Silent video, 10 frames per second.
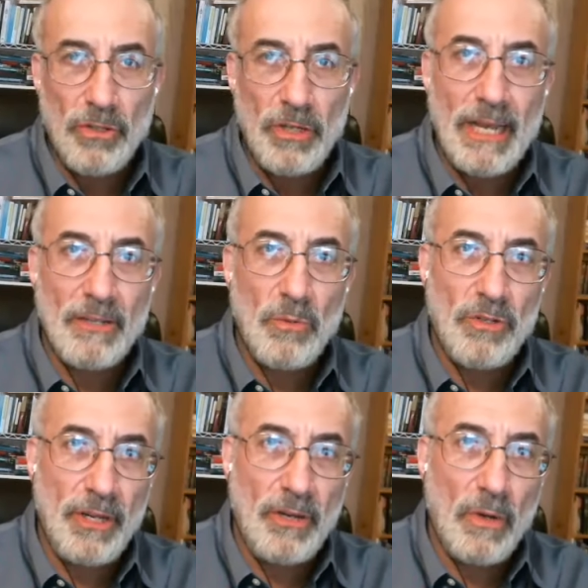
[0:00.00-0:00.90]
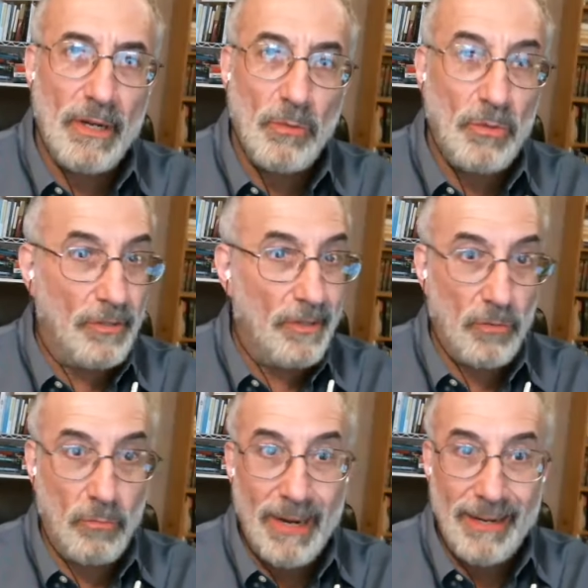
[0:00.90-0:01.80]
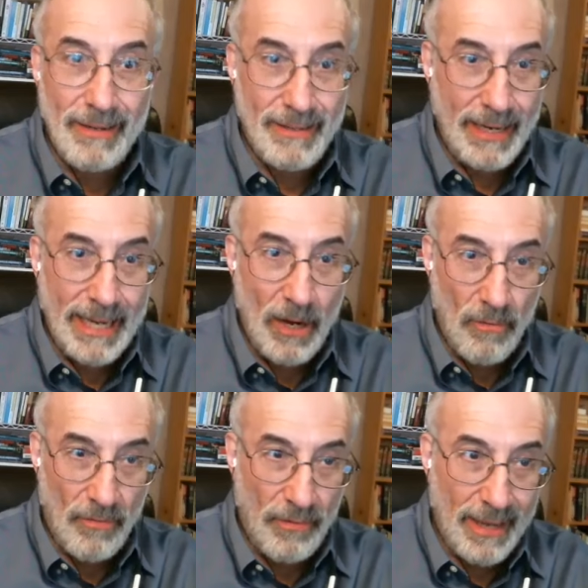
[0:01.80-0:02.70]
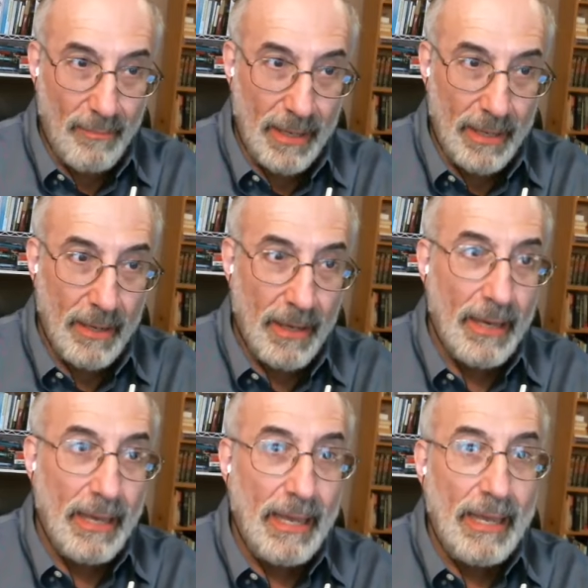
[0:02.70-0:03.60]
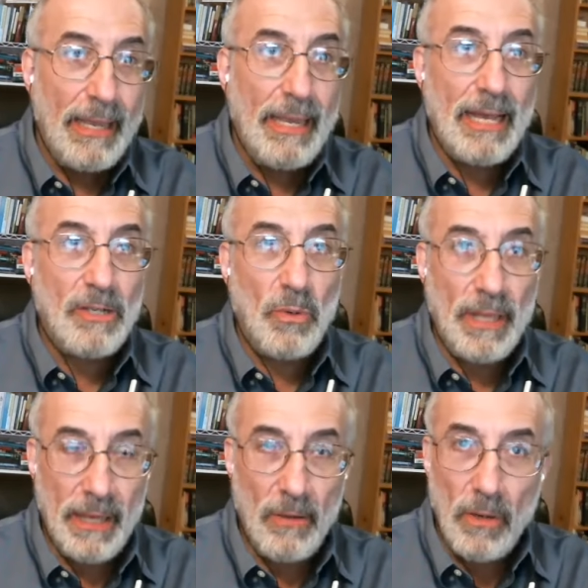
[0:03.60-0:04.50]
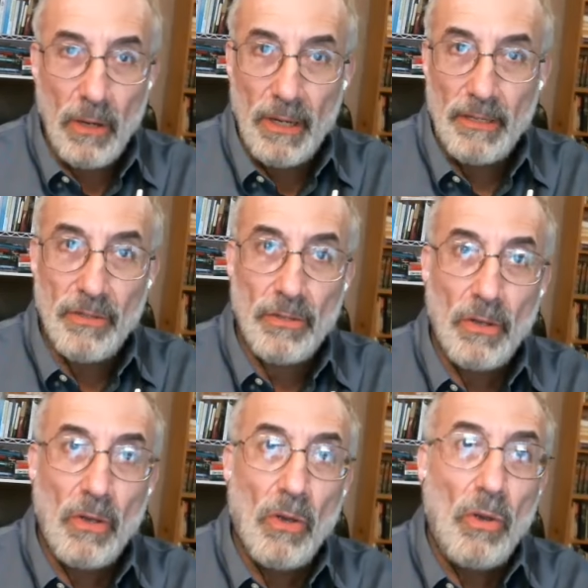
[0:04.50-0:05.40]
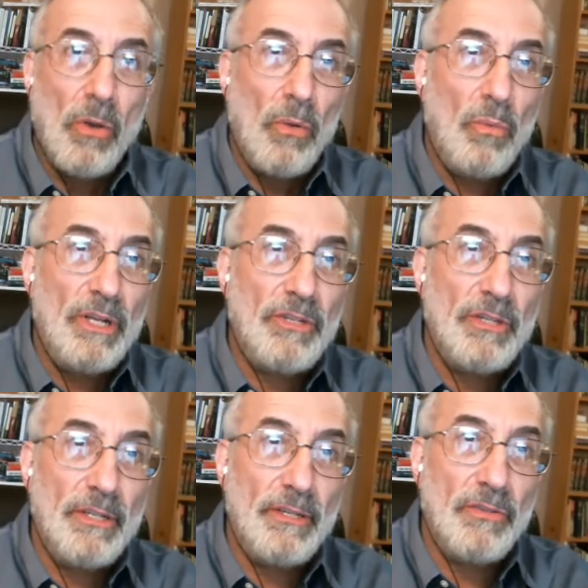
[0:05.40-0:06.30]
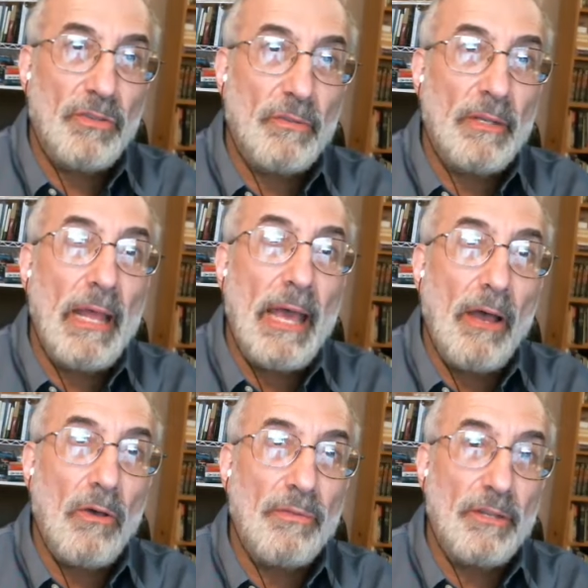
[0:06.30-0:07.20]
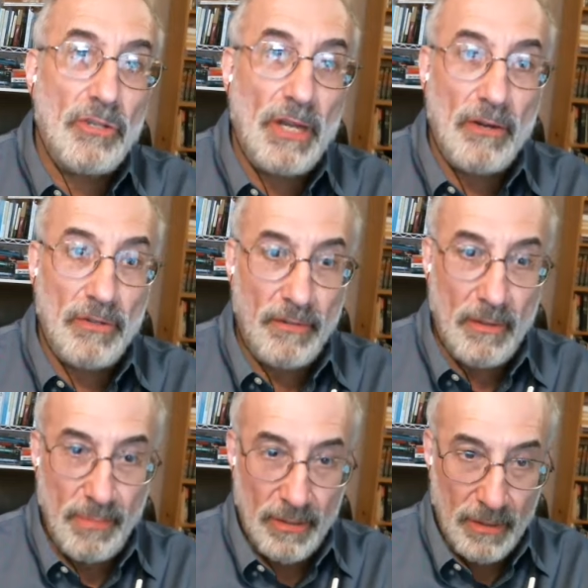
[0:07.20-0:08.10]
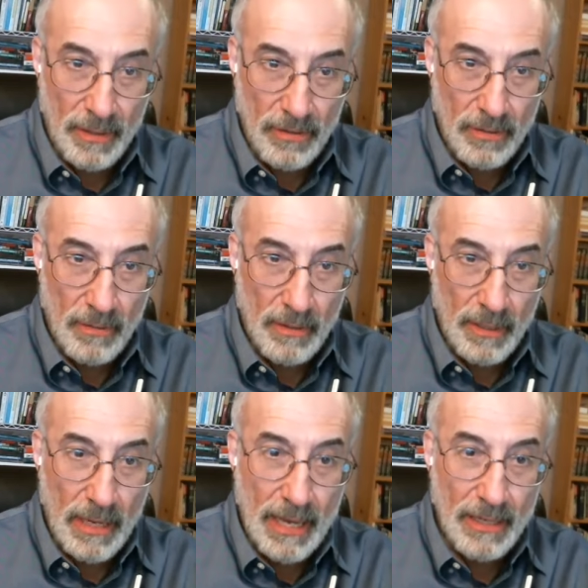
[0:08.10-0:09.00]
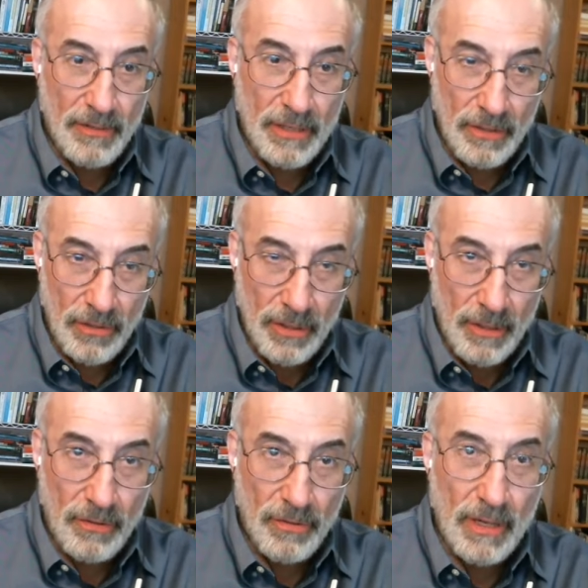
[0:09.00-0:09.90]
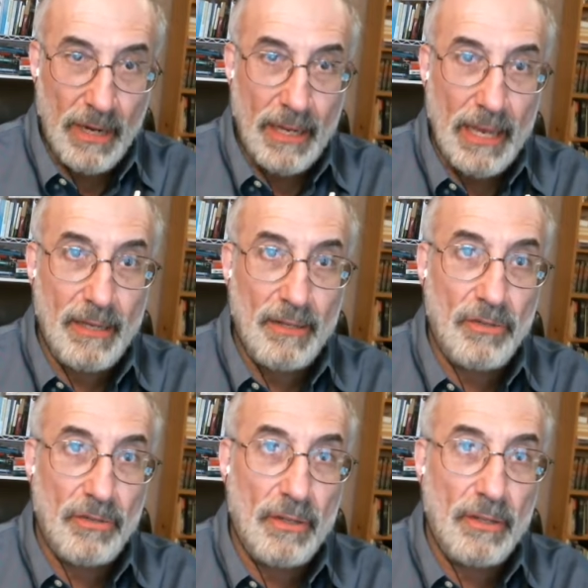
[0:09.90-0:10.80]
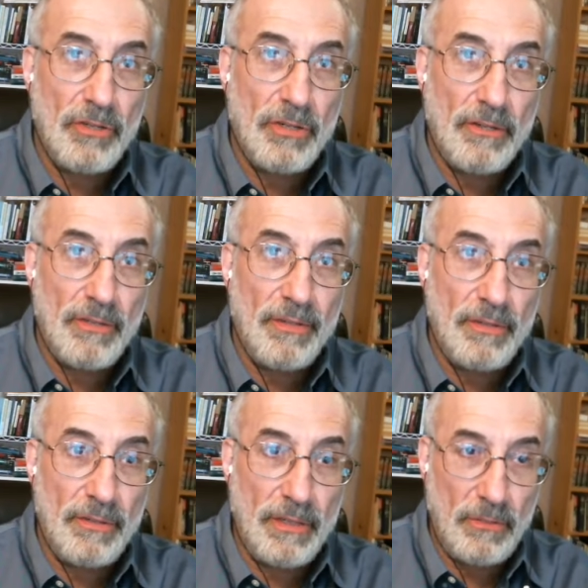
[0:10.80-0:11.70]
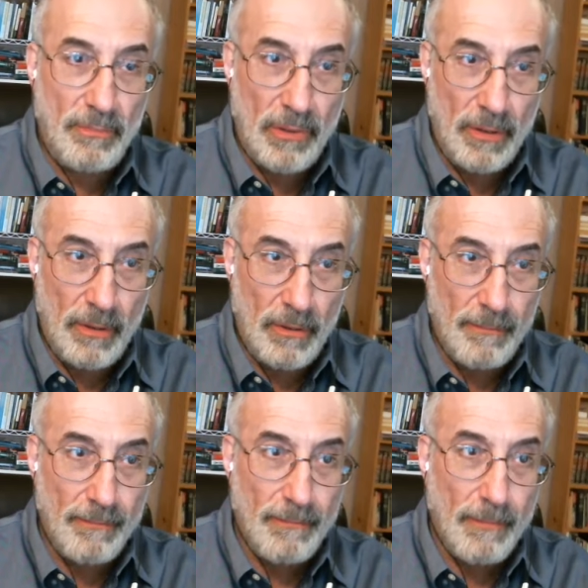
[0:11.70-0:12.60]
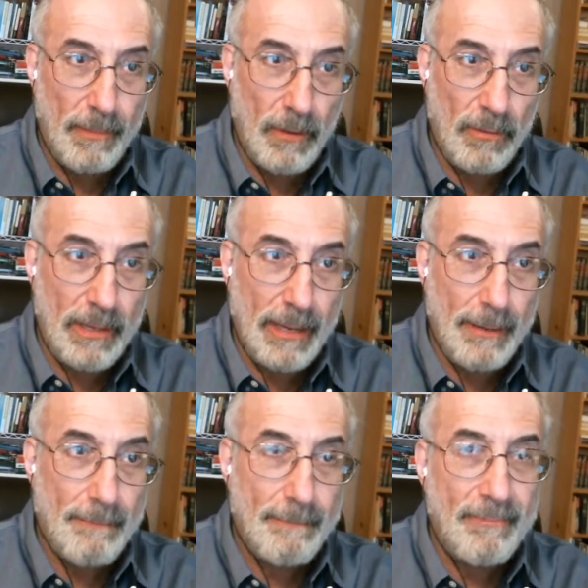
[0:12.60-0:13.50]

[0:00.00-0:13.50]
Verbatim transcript: She has what mm-hmm. she wants, which is just money to take care of her family. He has what he wants, which is now the shares of the business. He has his shares and he has the shares of his deceased partner. Yeah. Okay.